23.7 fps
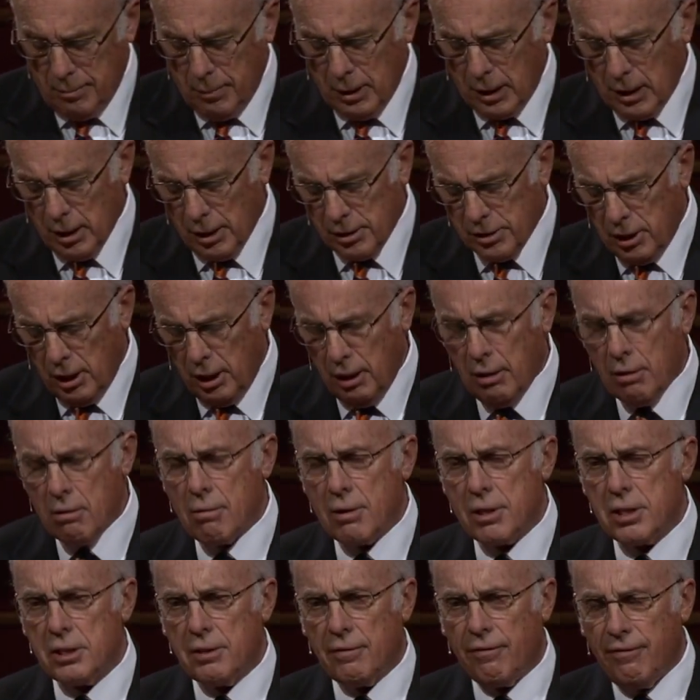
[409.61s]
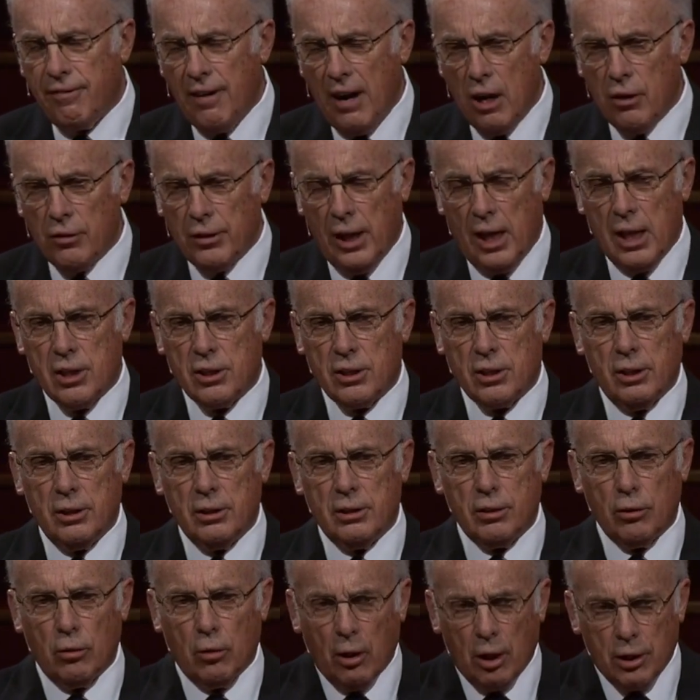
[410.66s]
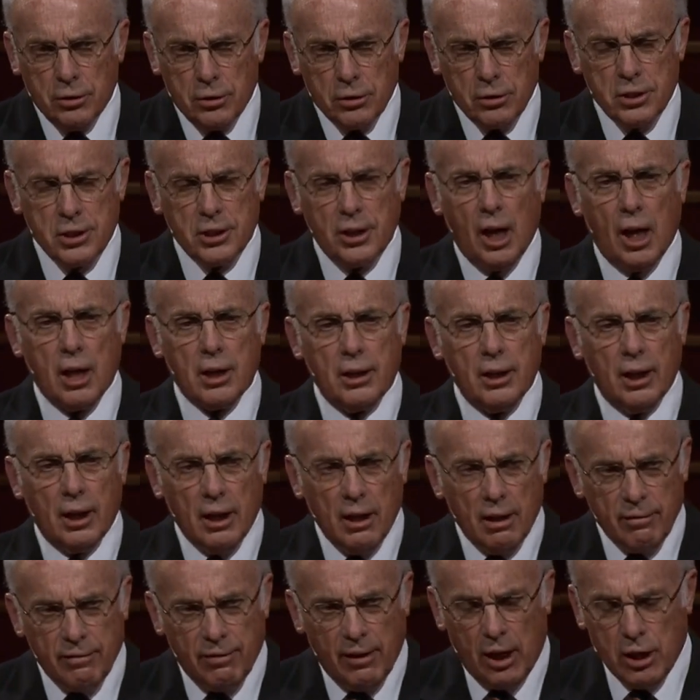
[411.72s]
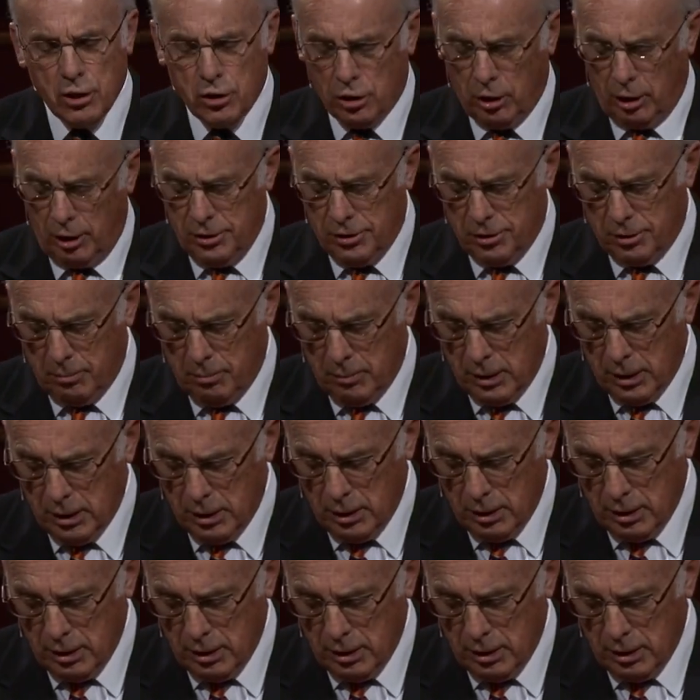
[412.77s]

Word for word: Because here is the foundation to understanding evangelism.